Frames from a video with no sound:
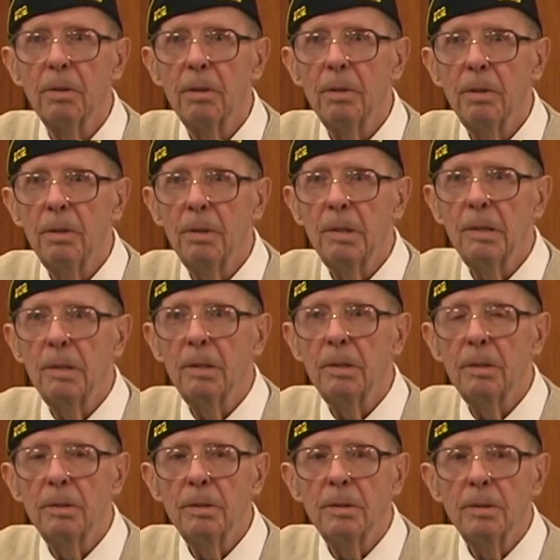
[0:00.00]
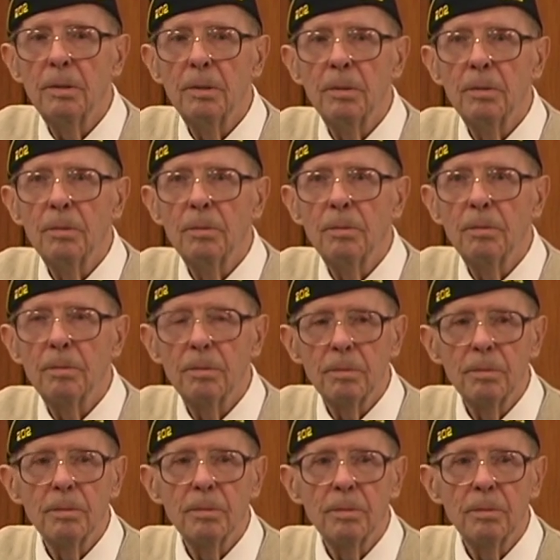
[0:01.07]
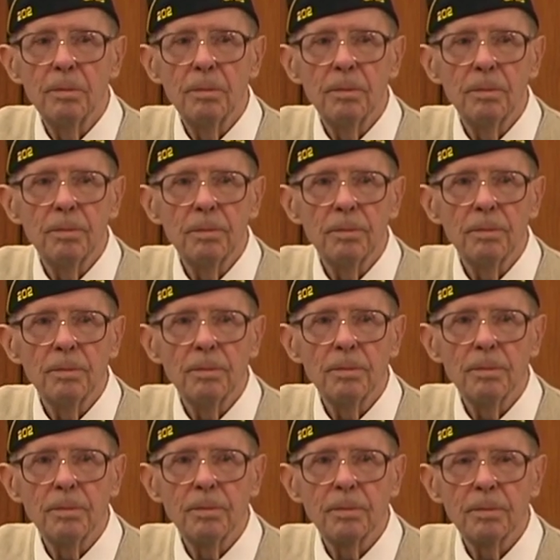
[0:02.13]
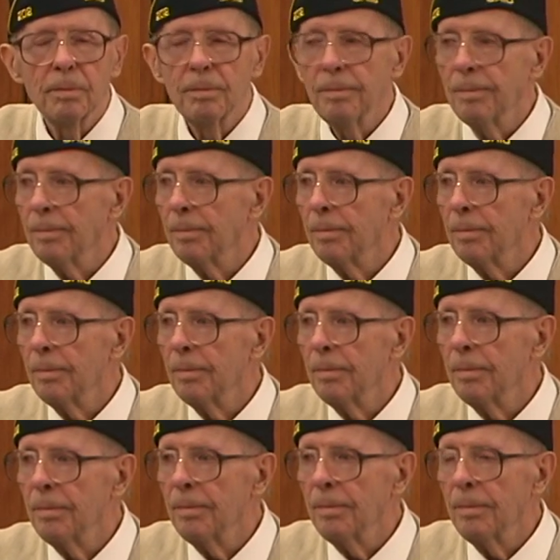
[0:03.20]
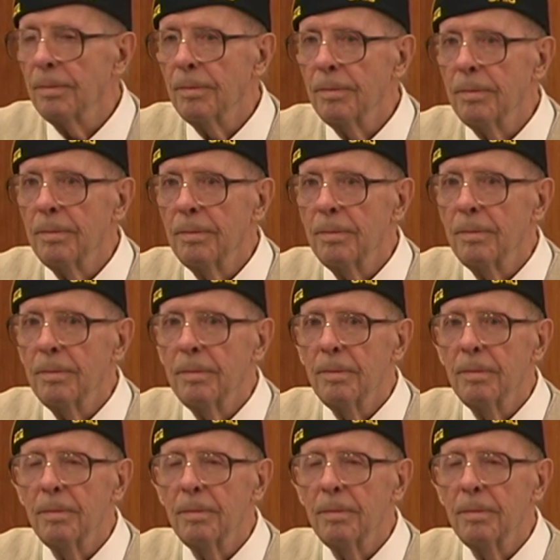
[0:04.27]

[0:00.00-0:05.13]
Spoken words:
No one is speaking in this clip.